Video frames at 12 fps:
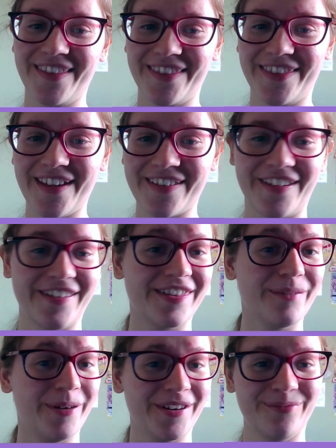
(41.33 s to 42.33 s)
this is
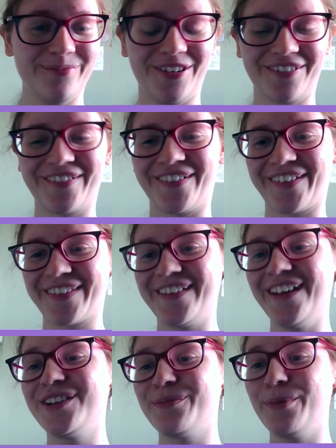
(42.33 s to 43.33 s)
the Pokemon
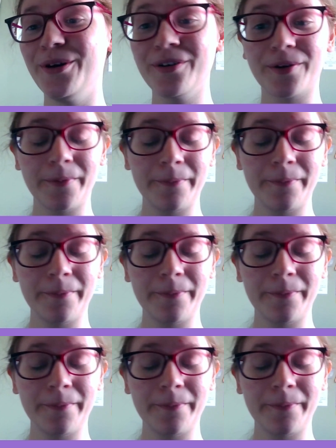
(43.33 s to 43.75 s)
Cross-Stitch book.